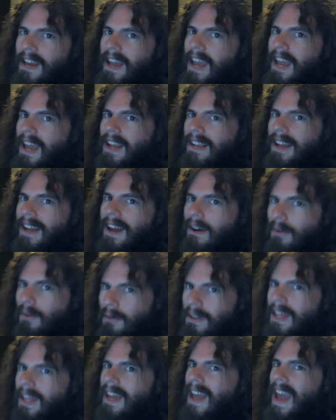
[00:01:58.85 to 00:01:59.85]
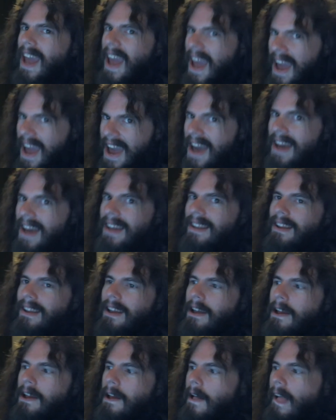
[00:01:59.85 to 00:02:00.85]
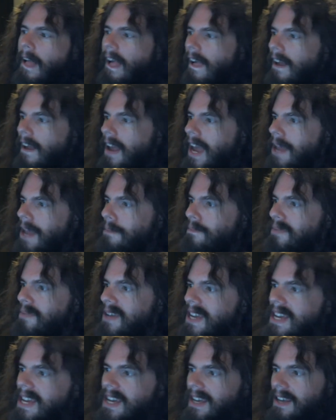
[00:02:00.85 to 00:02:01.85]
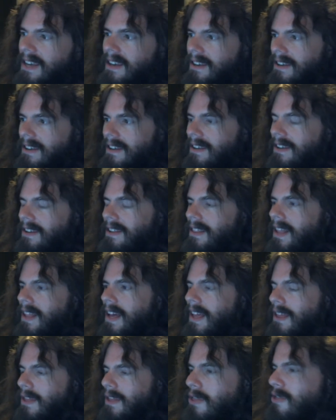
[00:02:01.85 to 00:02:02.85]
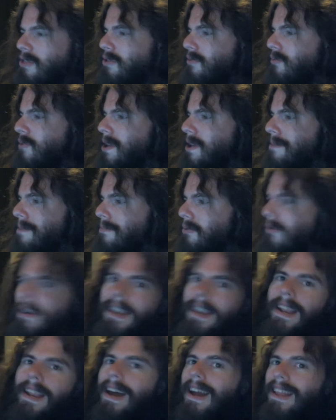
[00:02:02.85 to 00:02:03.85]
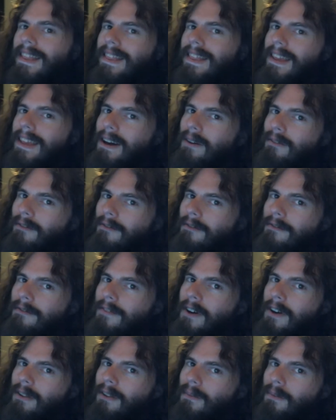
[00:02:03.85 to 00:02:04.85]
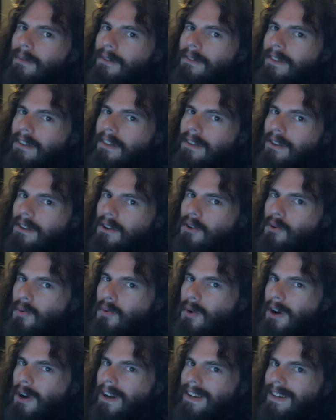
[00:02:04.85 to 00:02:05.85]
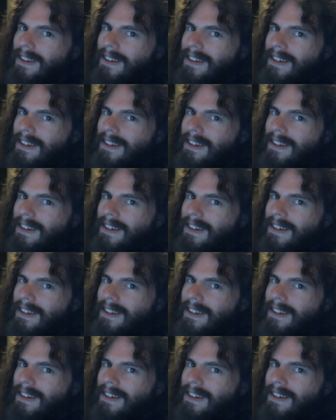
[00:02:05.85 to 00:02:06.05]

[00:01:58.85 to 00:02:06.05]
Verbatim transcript: and I only had uh, at peak like 3.9 thousand followers on the new one.